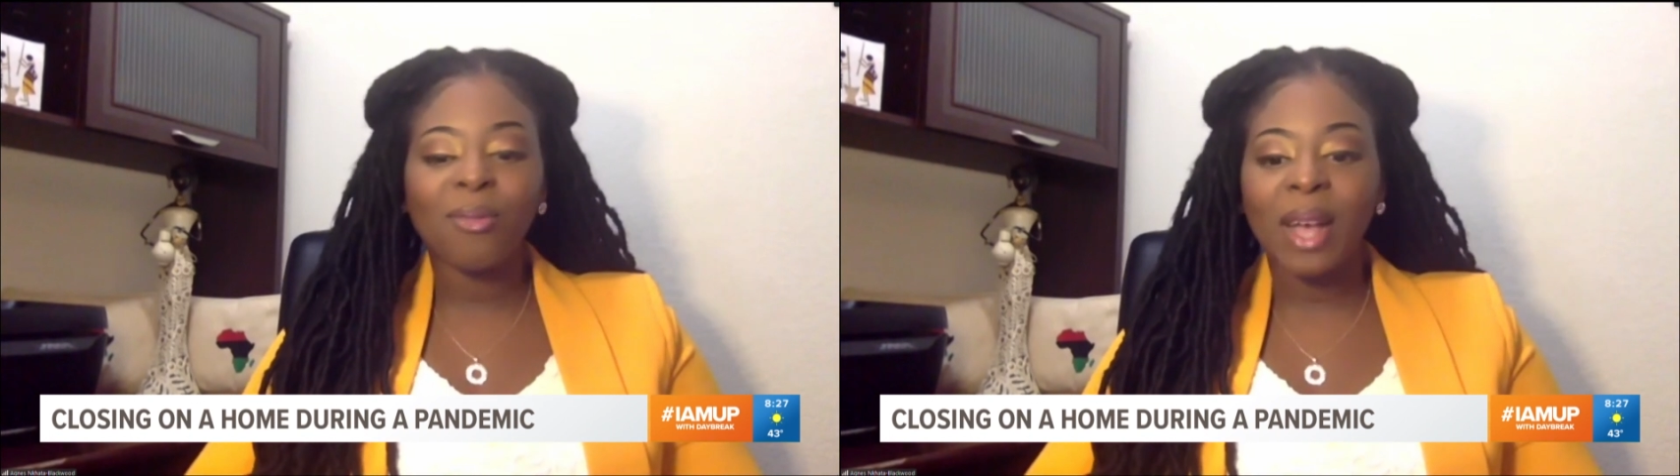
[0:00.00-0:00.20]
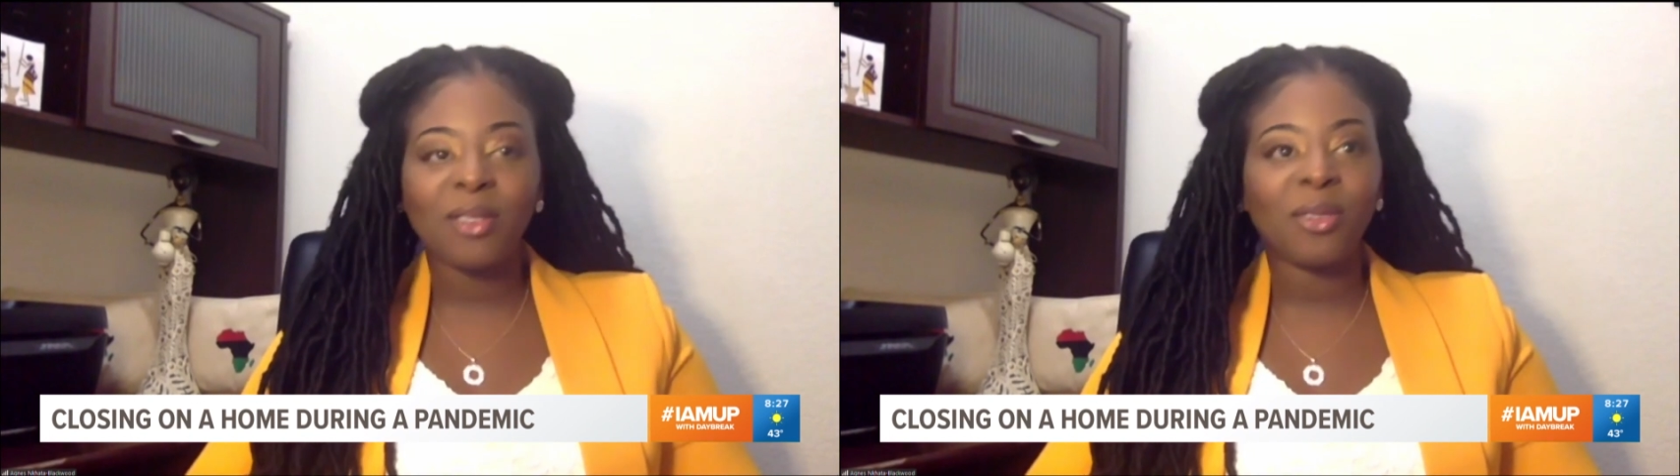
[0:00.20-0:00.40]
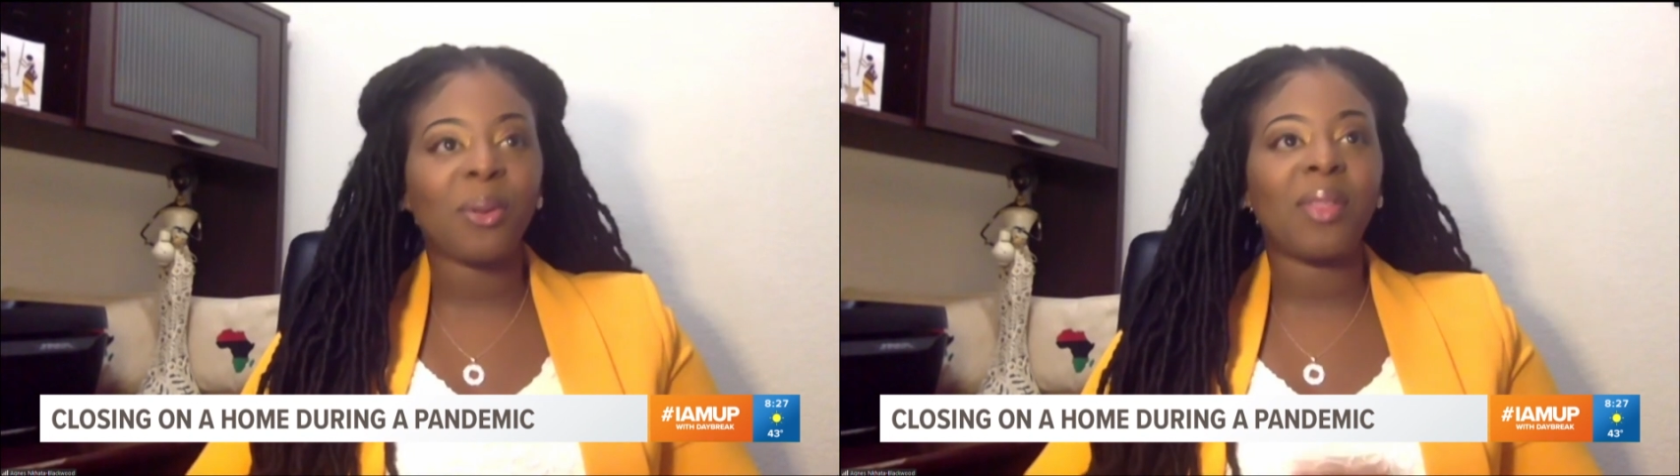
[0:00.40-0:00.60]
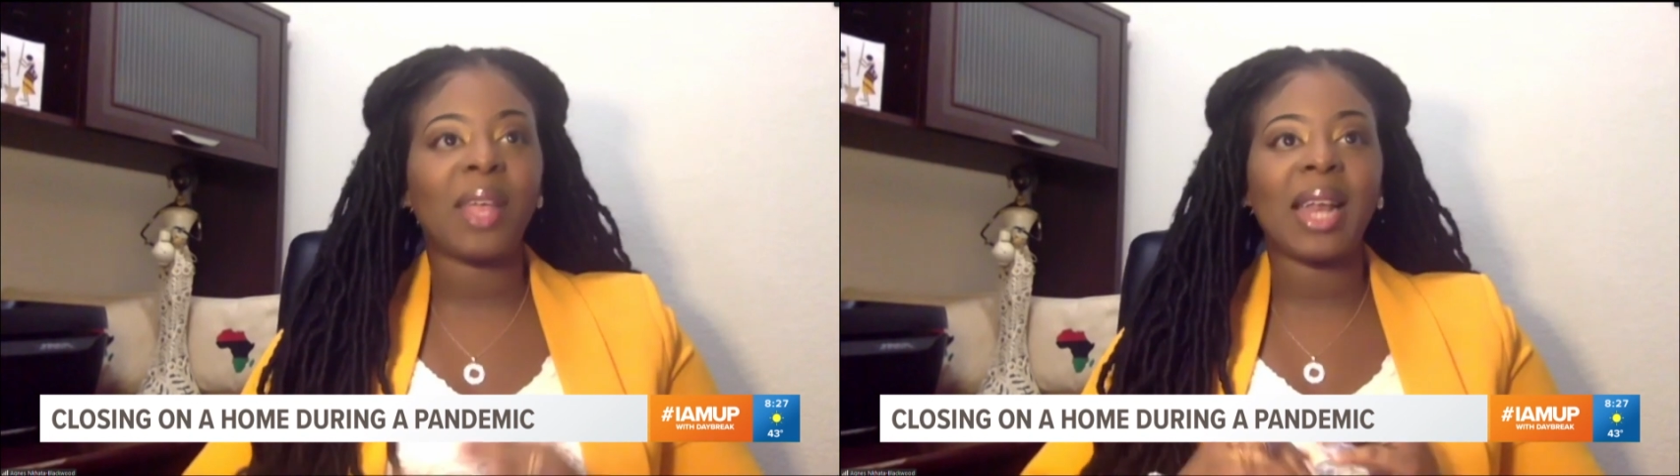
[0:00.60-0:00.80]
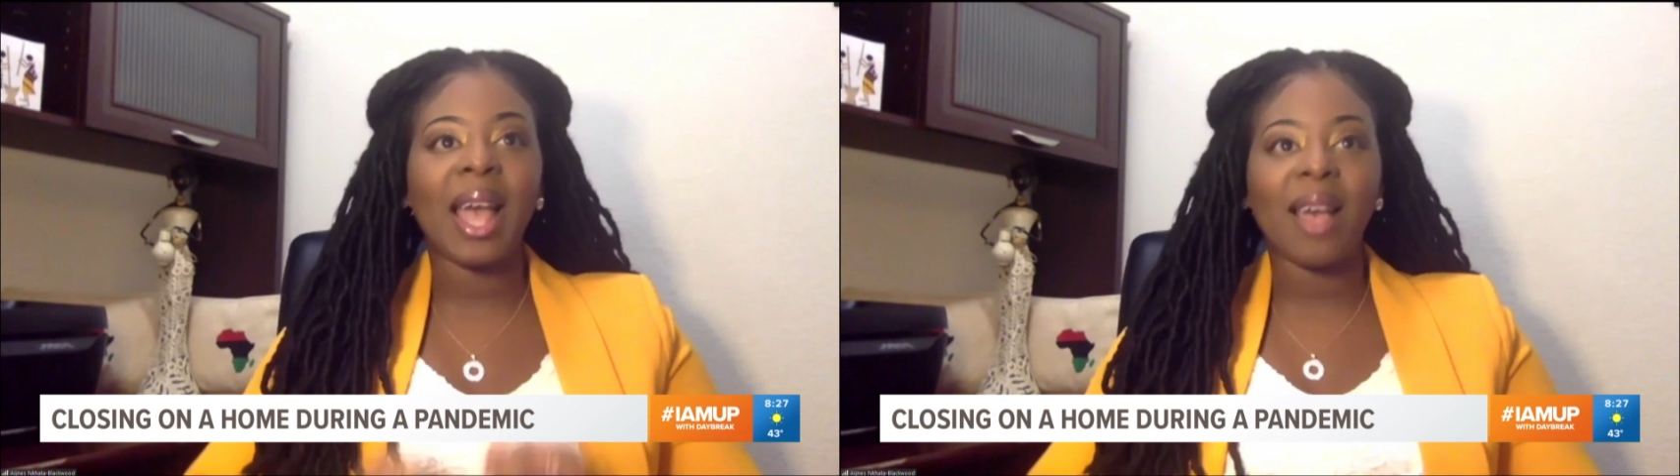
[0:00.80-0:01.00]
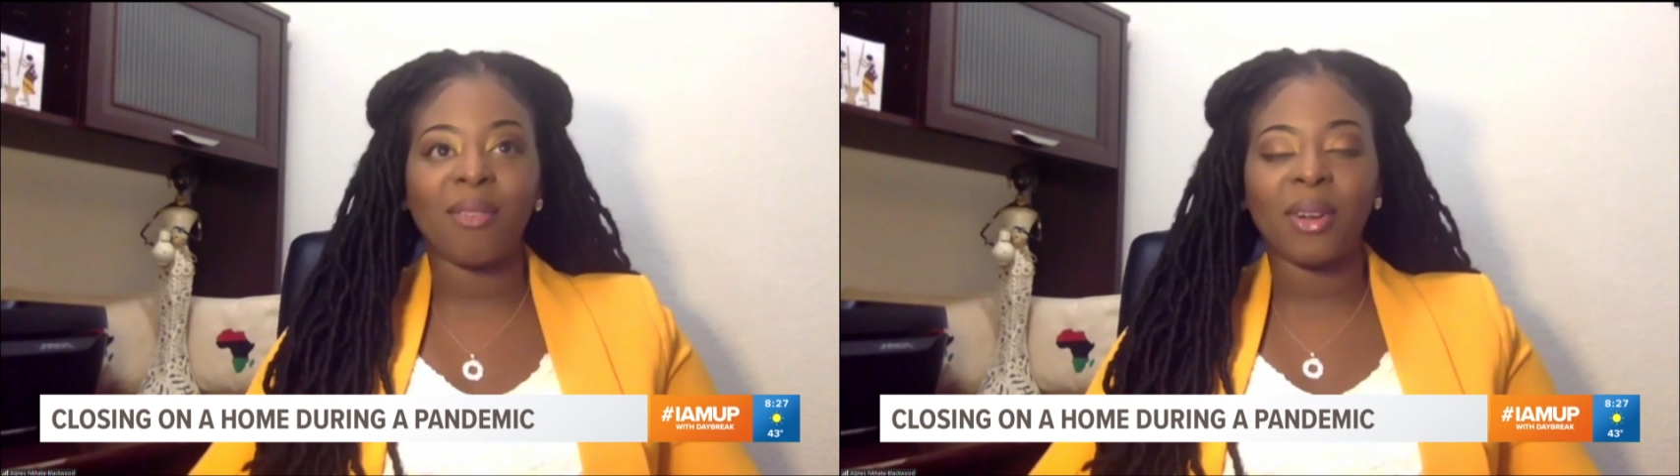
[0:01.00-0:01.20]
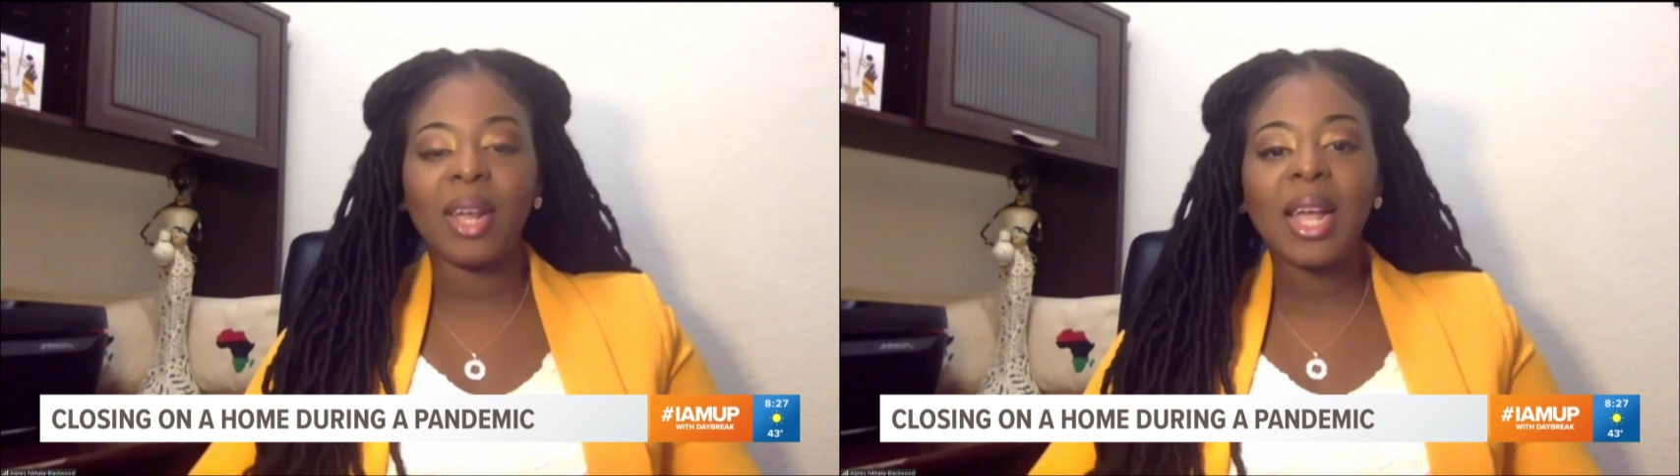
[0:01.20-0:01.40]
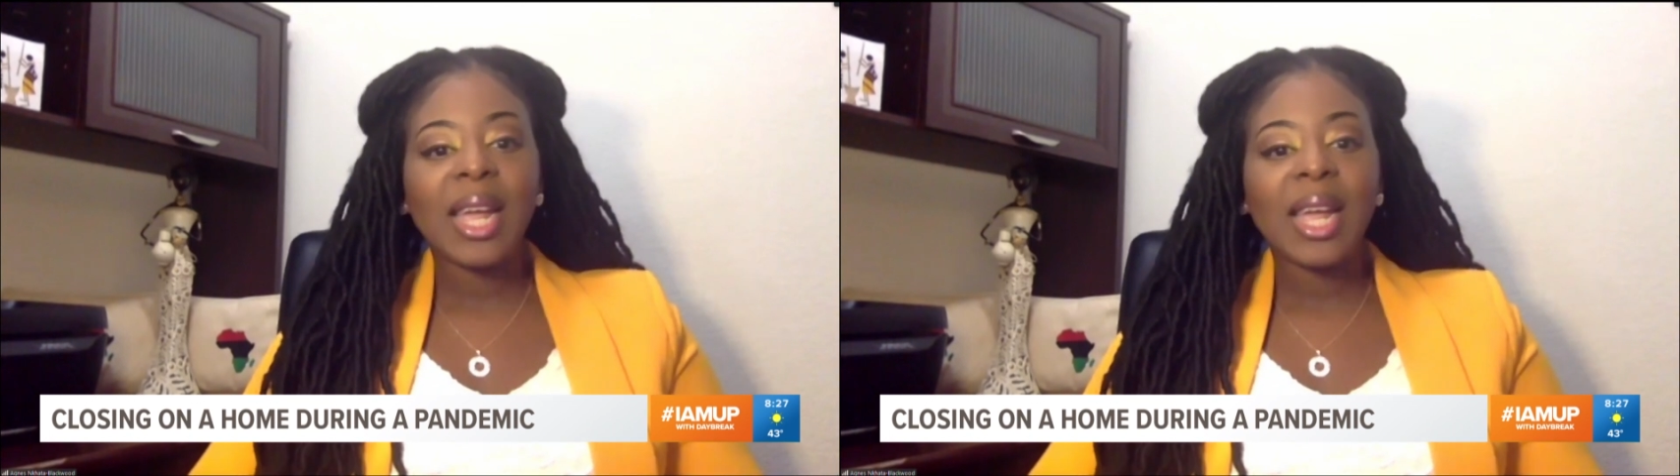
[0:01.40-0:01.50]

faster than ever.